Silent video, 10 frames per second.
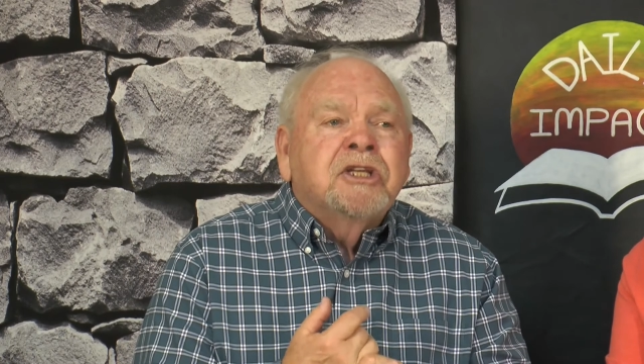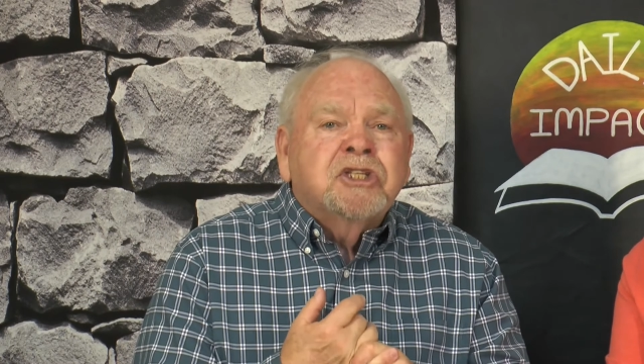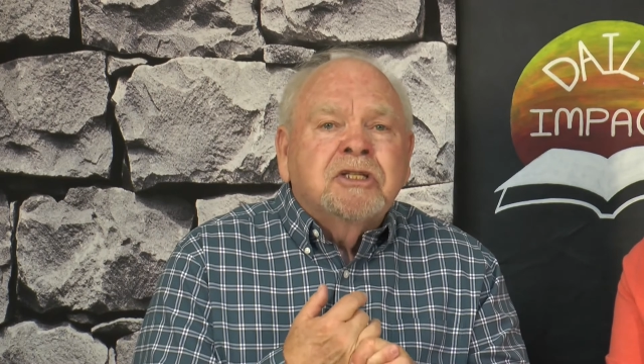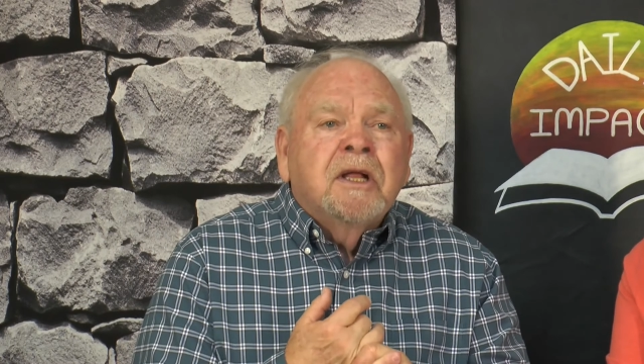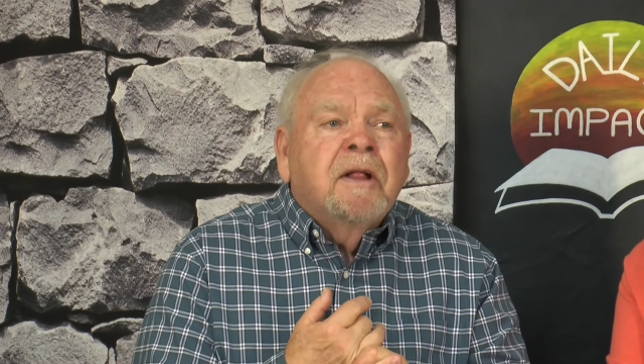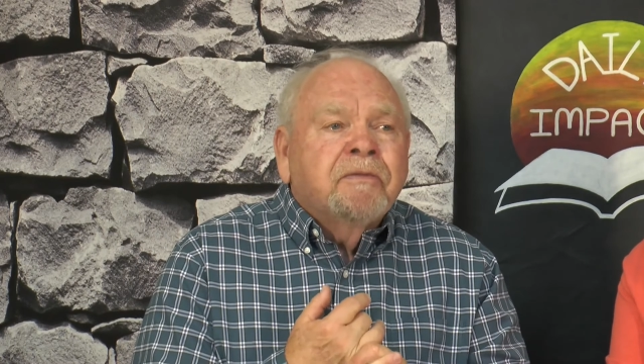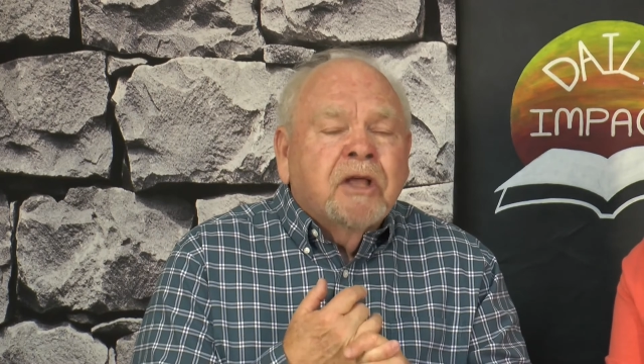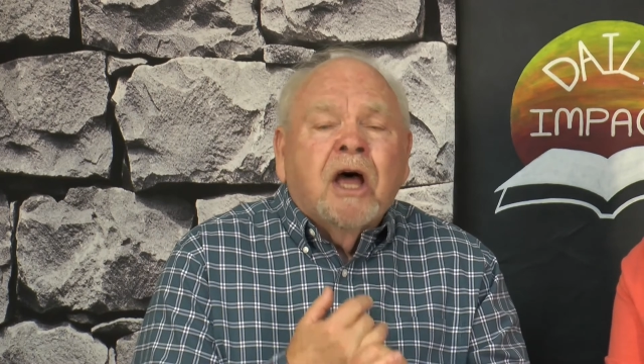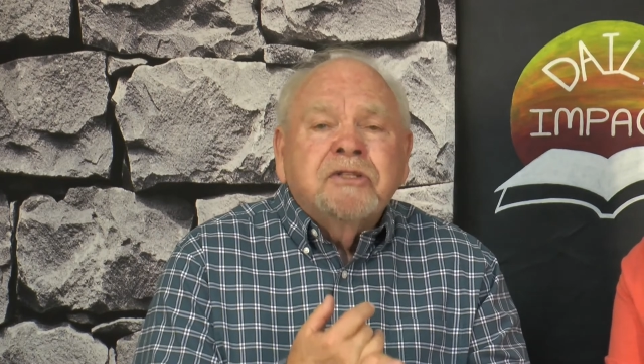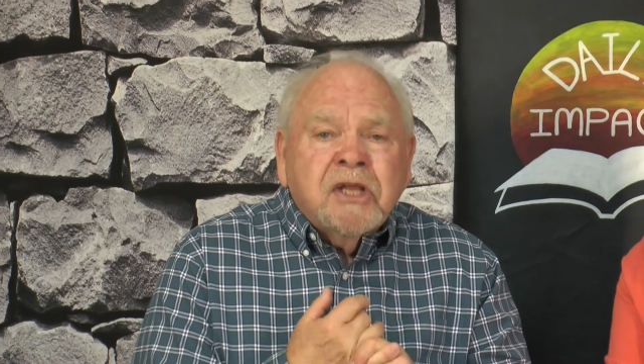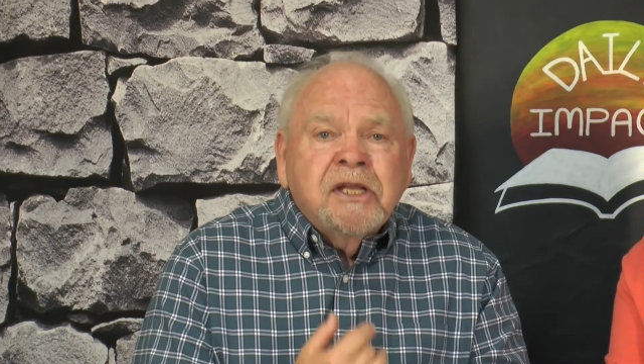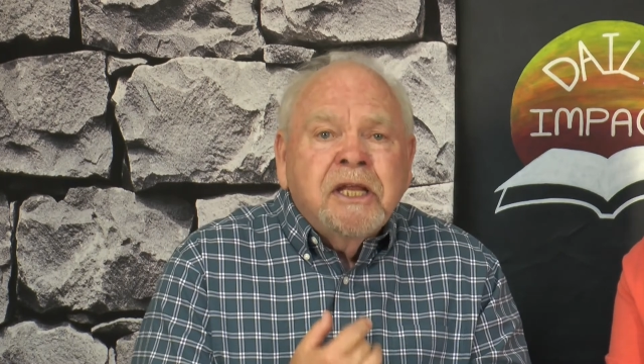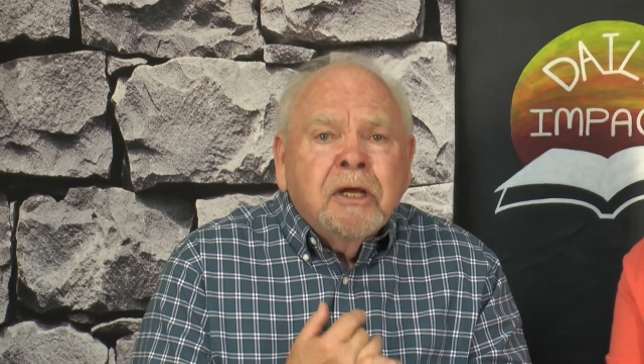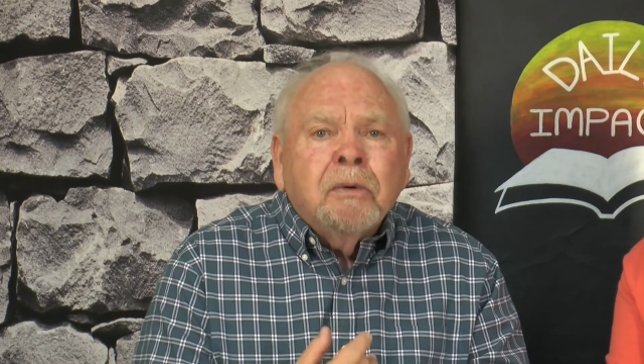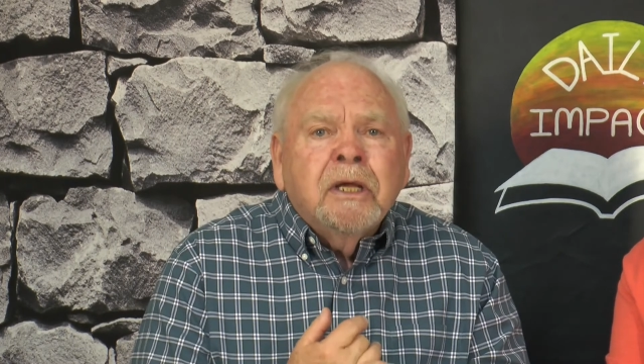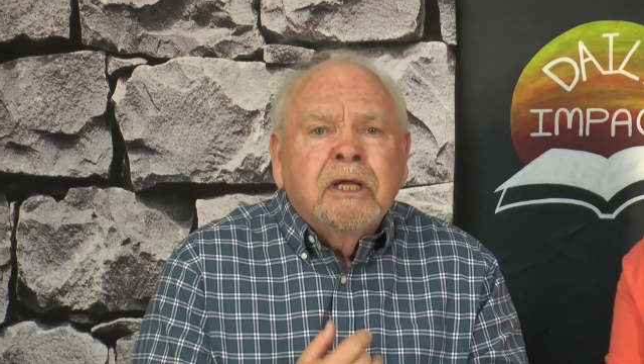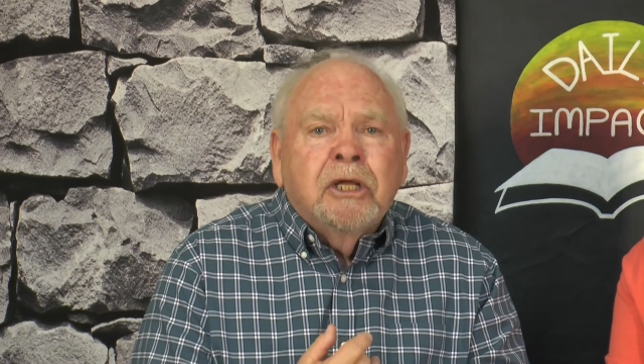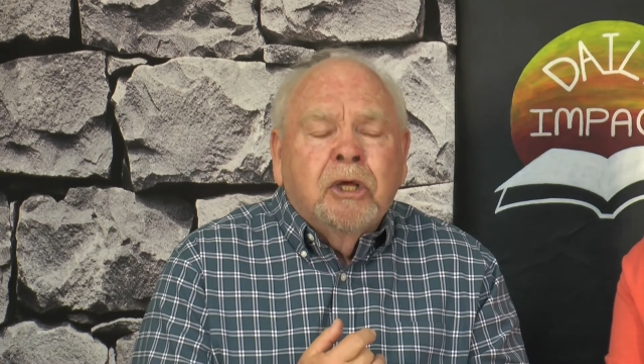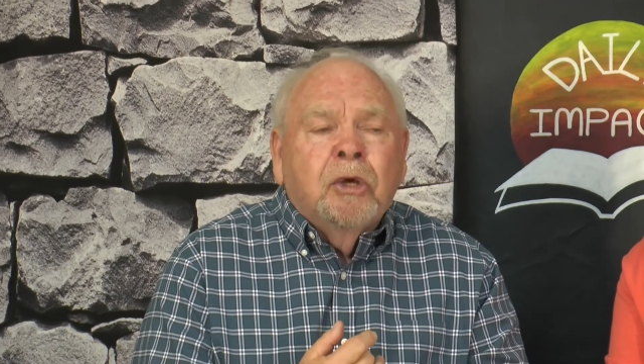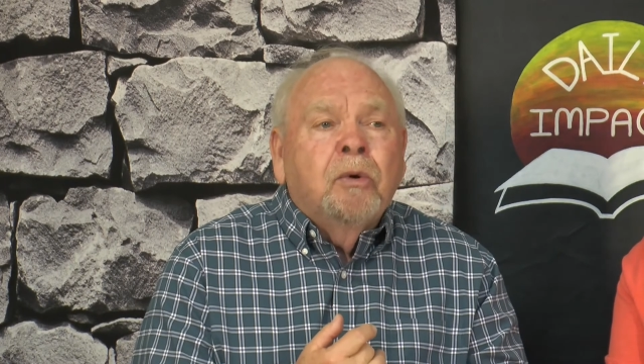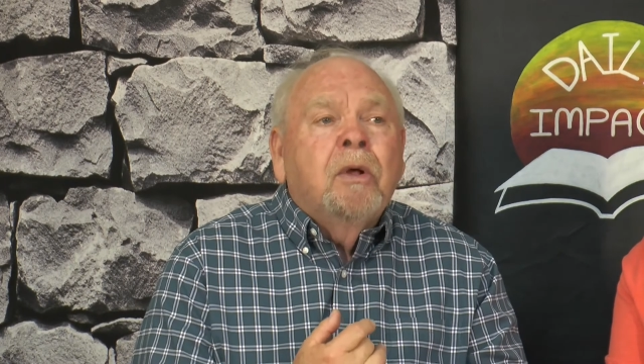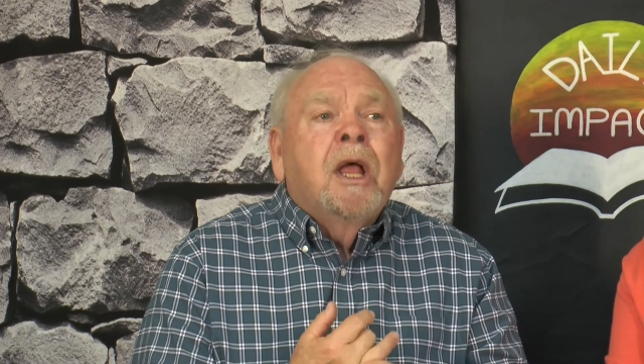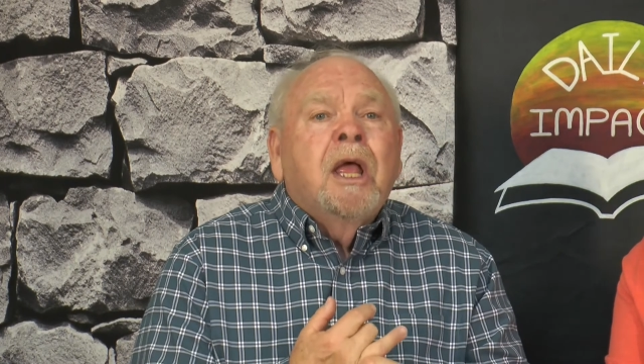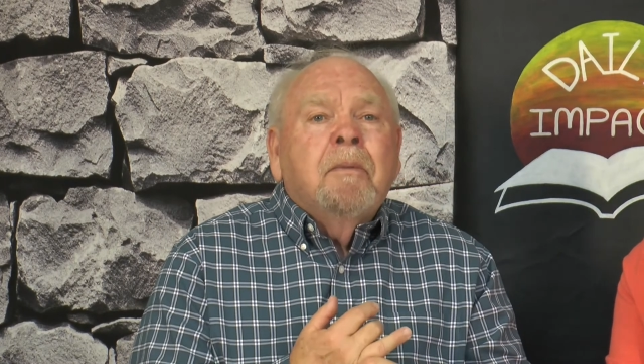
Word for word: is God's hearing you,